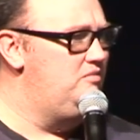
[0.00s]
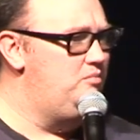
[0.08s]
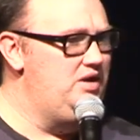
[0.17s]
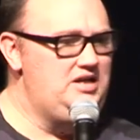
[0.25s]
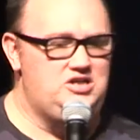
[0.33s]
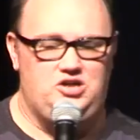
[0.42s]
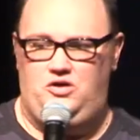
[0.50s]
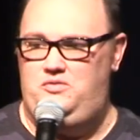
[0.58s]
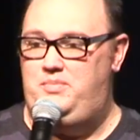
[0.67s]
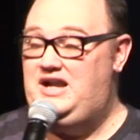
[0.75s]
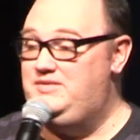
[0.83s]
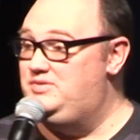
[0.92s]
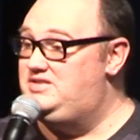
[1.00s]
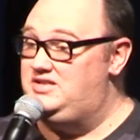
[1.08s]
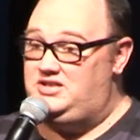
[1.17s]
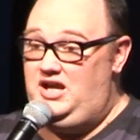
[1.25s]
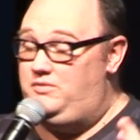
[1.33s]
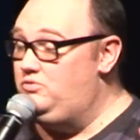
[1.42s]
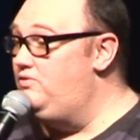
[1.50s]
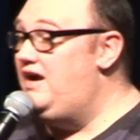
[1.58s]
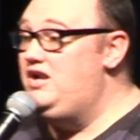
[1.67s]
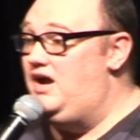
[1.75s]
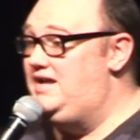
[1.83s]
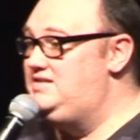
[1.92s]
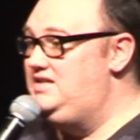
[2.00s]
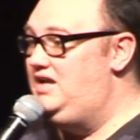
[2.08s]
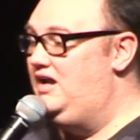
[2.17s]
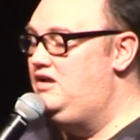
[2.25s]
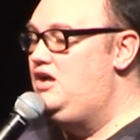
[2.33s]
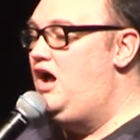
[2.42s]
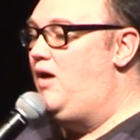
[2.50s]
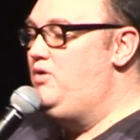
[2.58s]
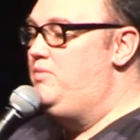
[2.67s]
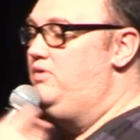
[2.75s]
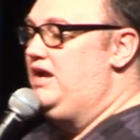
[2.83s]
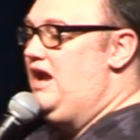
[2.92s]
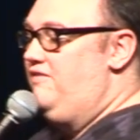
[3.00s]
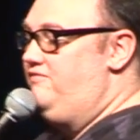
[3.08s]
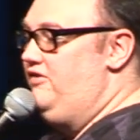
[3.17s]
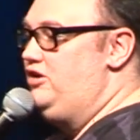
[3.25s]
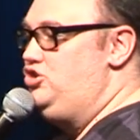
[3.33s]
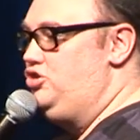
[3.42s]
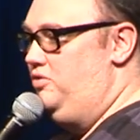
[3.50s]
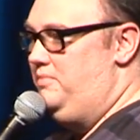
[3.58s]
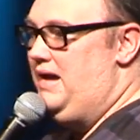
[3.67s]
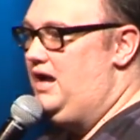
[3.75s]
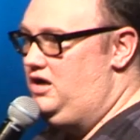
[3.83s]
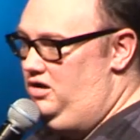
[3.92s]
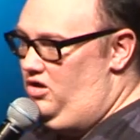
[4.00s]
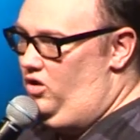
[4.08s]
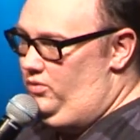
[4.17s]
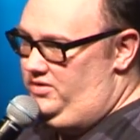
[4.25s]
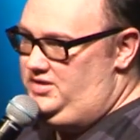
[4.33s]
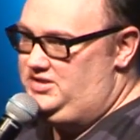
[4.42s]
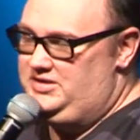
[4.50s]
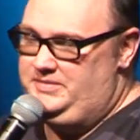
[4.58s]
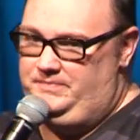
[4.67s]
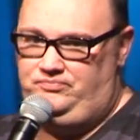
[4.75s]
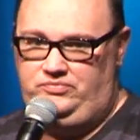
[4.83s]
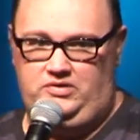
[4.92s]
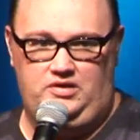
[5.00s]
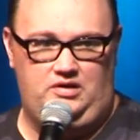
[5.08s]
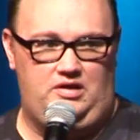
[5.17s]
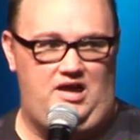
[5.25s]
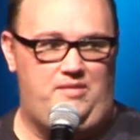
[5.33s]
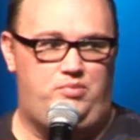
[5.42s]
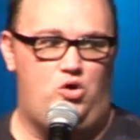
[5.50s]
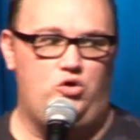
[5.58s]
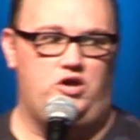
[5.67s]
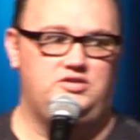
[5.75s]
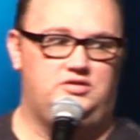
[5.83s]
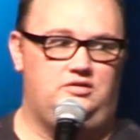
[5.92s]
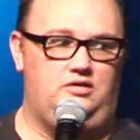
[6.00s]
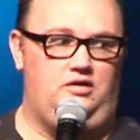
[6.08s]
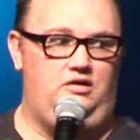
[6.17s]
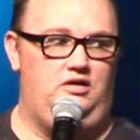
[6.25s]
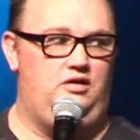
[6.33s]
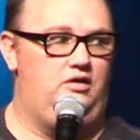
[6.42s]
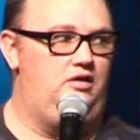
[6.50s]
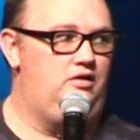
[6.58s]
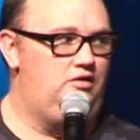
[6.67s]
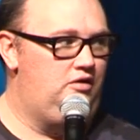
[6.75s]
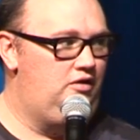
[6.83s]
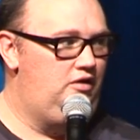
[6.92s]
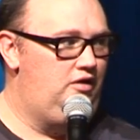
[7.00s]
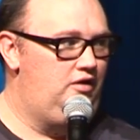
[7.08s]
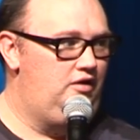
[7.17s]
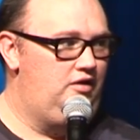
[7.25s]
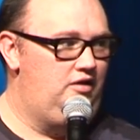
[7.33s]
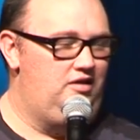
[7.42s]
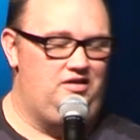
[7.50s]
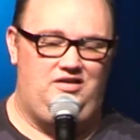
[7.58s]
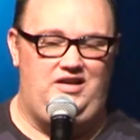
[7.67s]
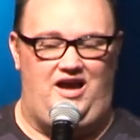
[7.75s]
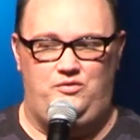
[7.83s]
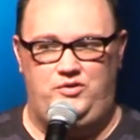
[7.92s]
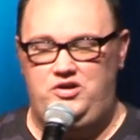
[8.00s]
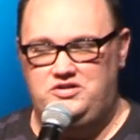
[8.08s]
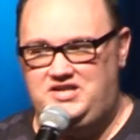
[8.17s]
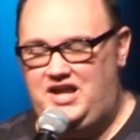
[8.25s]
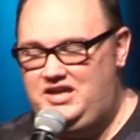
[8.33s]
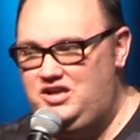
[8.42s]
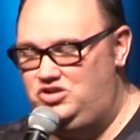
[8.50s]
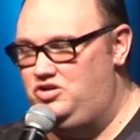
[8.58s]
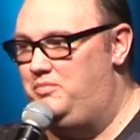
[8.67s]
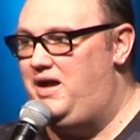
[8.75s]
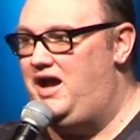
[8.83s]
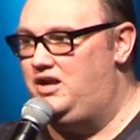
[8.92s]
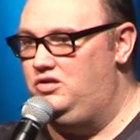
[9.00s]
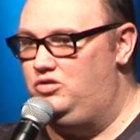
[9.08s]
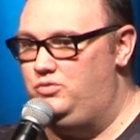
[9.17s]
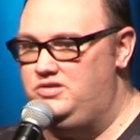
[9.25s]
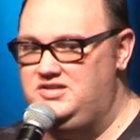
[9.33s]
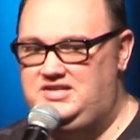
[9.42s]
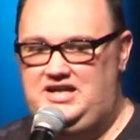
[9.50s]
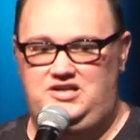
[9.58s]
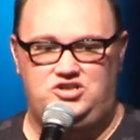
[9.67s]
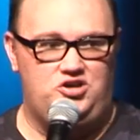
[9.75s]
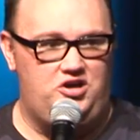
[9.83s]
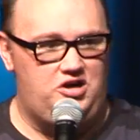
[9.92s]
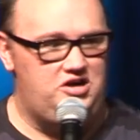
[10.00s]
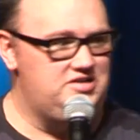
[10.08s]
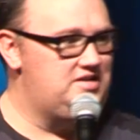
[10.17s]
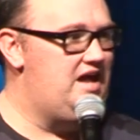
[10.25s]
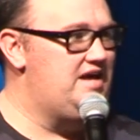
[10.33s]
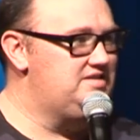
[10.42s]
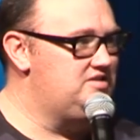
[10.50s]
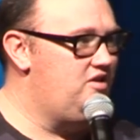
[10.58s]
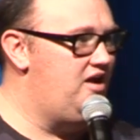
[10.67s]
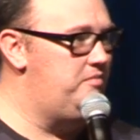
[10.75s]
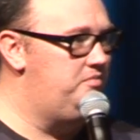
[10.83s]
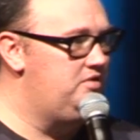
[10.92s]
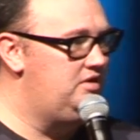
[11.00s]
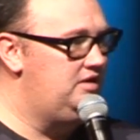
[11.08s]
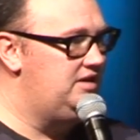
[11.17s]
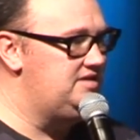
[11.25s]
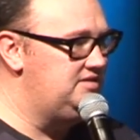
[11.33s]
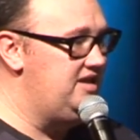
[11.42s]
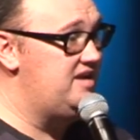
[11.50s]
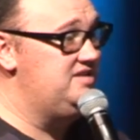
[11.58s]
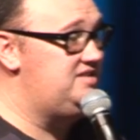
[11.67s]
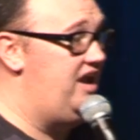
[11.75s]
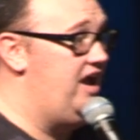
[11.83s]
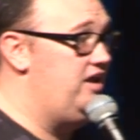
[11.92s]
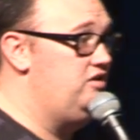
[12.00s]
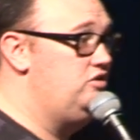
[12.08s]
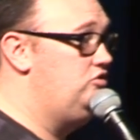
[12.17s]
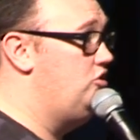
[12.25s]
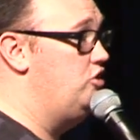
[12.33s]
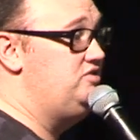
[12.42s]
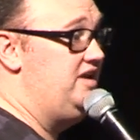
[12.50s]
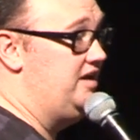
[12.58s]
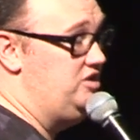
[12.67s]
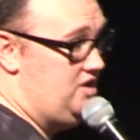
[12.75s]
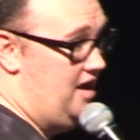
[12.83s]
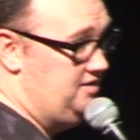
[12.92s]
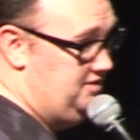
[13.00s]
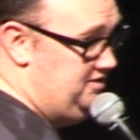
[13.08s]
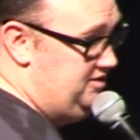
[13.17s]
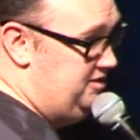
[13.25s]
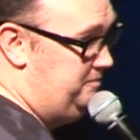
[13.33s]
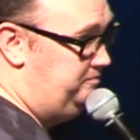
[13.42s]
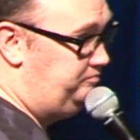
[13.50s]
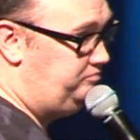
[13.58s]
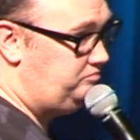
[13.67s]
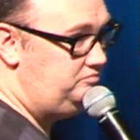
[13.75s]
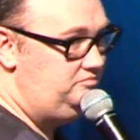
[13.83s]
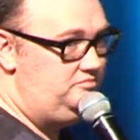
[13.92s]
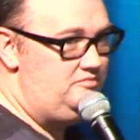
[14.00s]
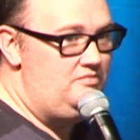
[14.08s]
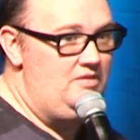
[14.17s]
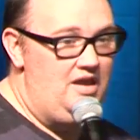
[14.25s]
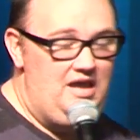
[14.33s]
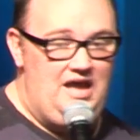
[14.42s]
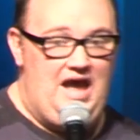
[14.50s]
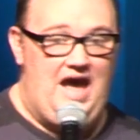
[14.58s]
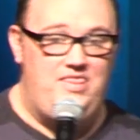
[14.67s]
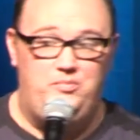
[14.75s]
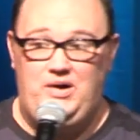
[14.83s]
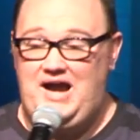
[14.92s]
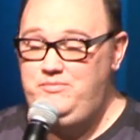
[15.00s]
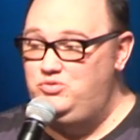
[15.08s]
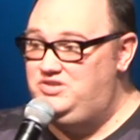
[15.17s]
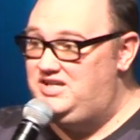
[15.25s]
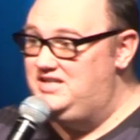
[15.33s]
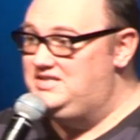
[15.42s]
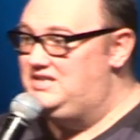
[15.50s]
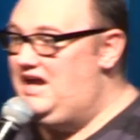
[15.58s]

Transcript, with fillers: been to. And Barnabas says, Yeah, great idea. I want to bring our friend John Mark along with us. And Paul goes, Uh, No, nah, we're not taking John Mark along with us. He deserted us last time. He's let us down. No second chances. And the Bible says